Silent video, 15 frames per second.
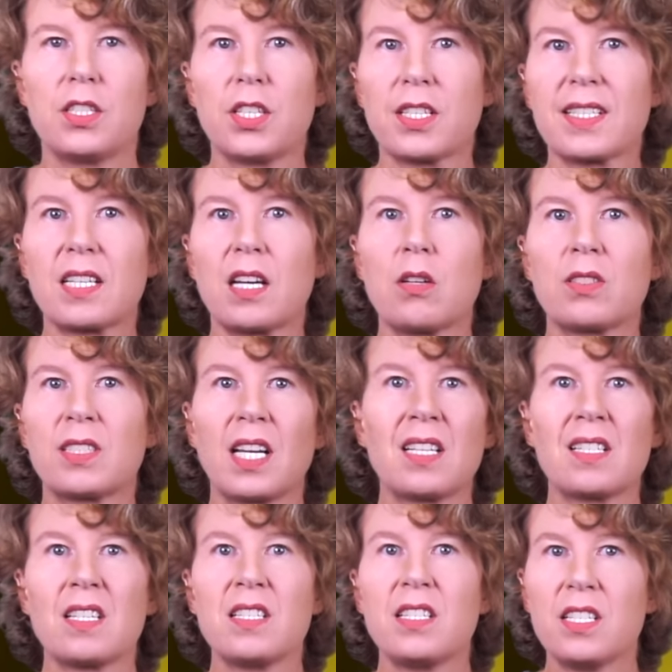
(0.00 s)
Just how
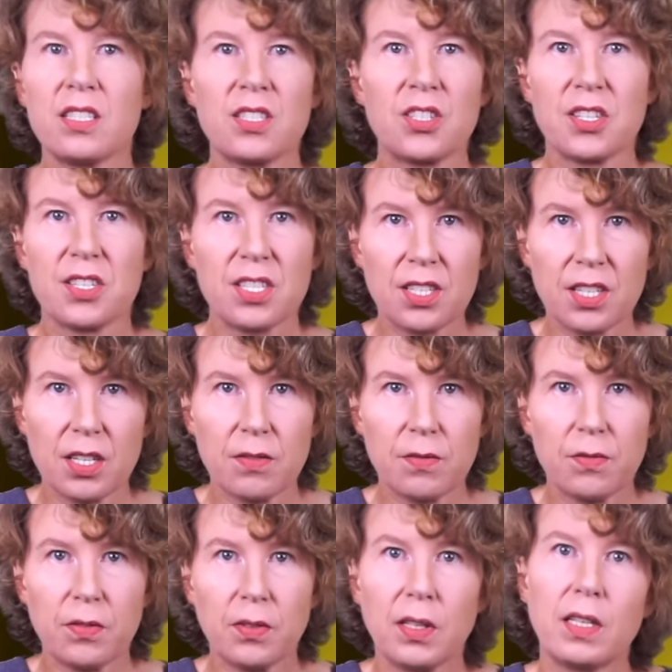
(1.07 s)
deadly is the
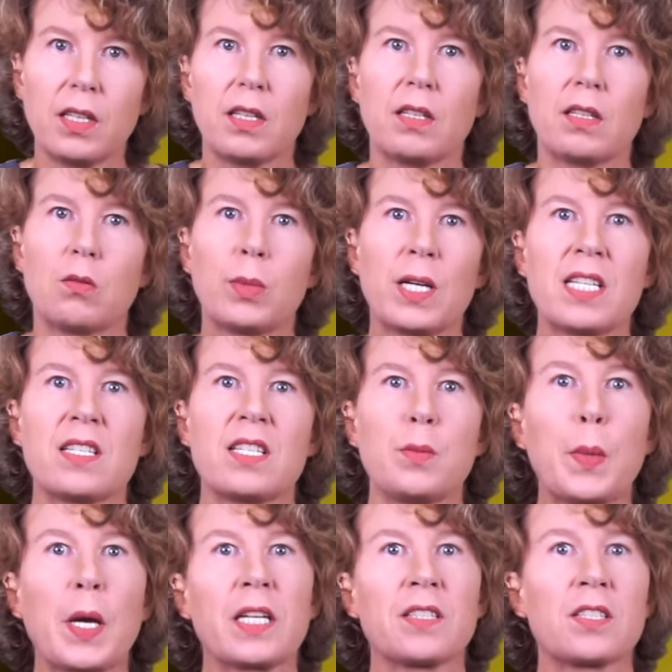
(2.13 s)
stuff? Well, it
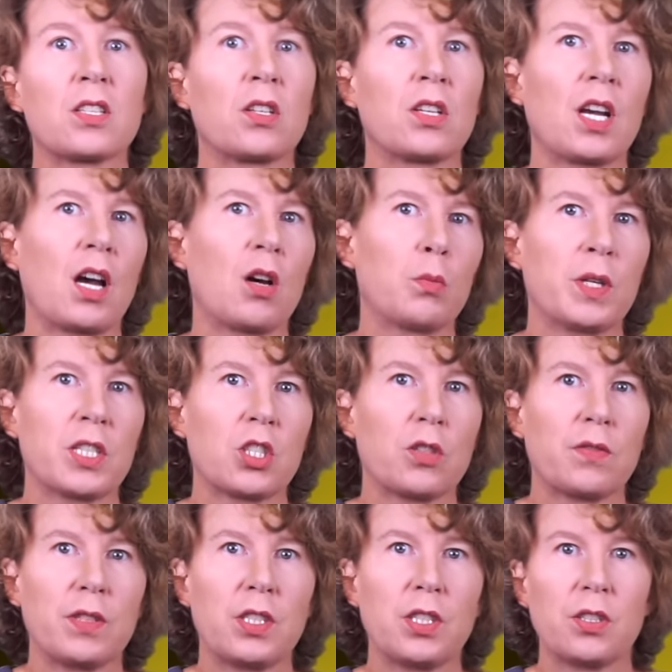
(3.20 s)
depends on how much
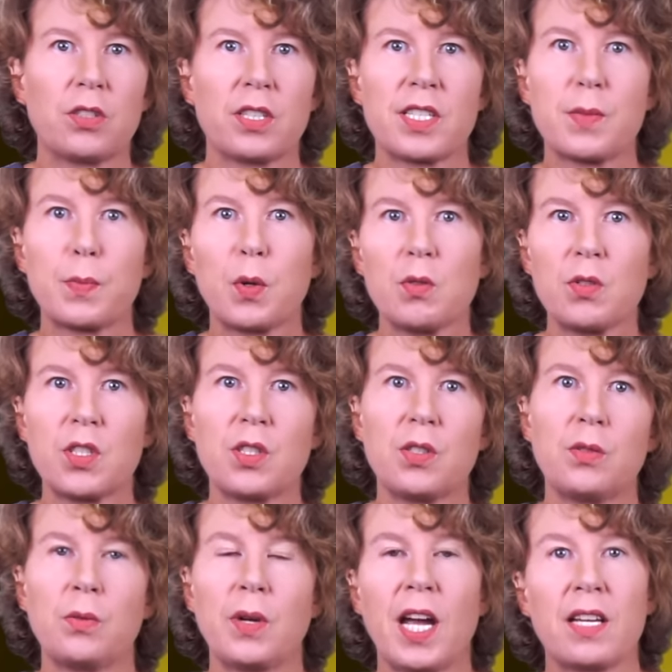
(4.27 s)
of it you're exposed
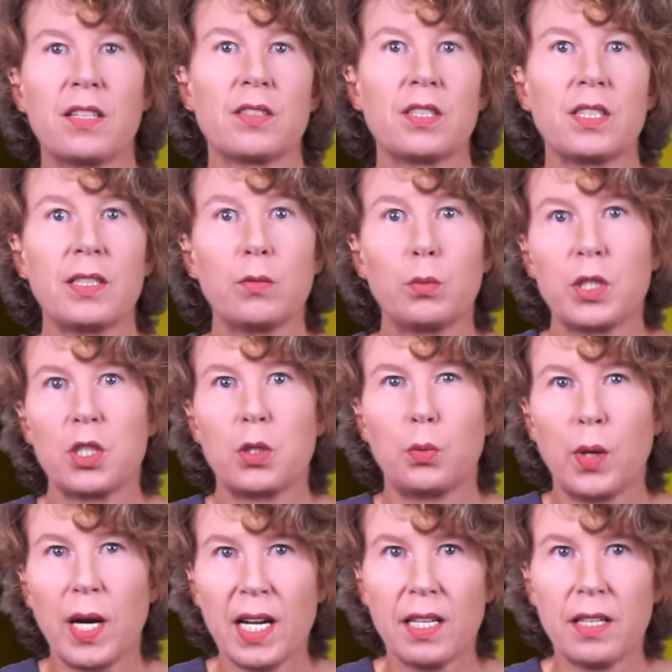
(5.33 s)
to and in which
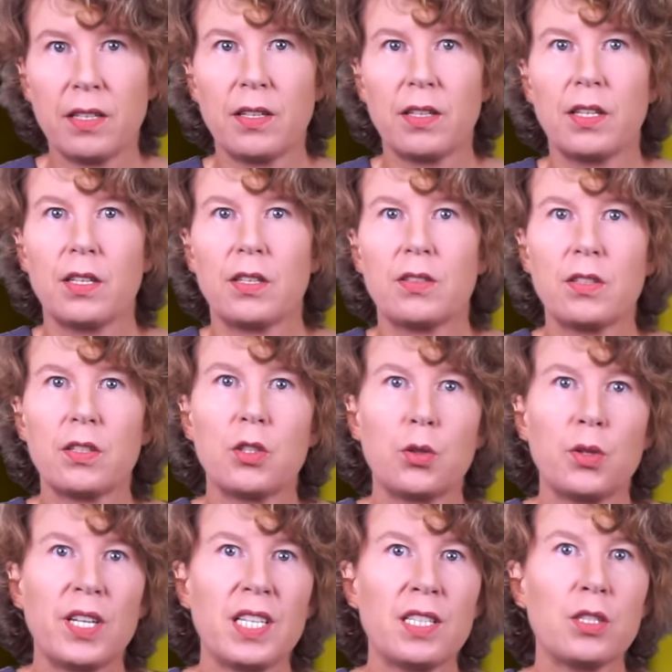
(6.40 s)
way. The
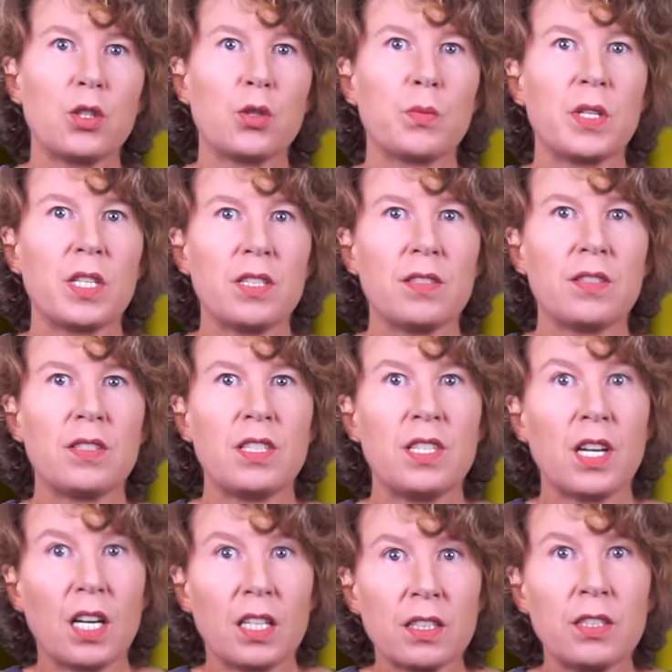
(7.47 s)
uranium in the
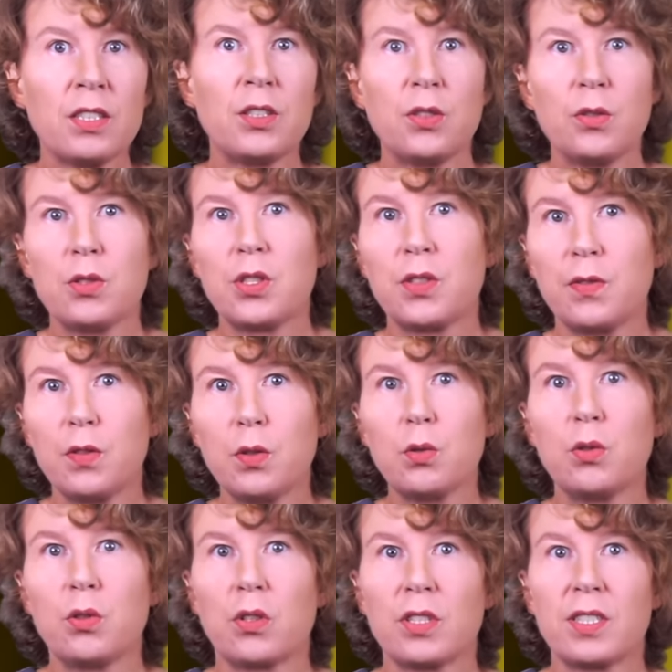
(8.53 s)
unused fuel
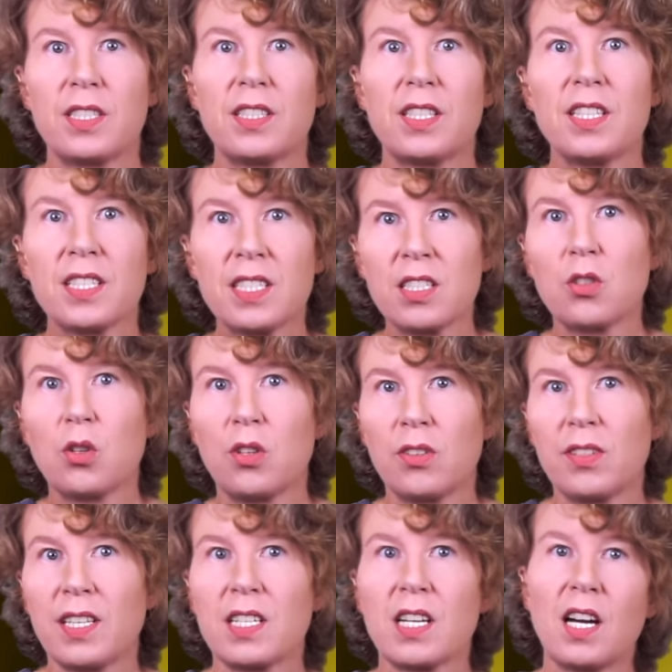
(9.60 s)
rods isn't all
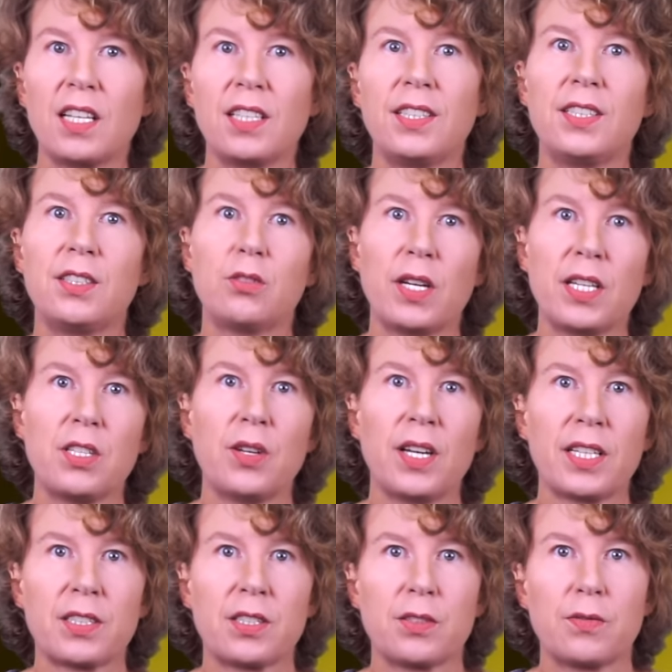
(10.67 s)
that highly
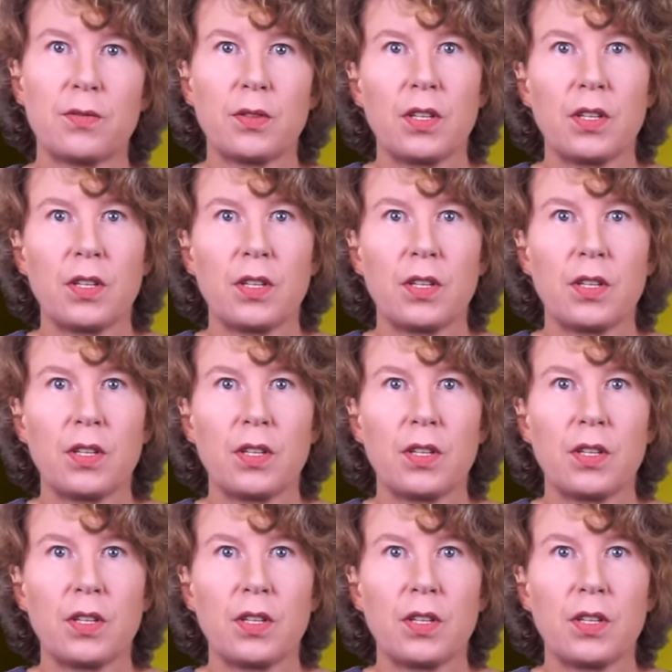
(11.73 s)
radioactive.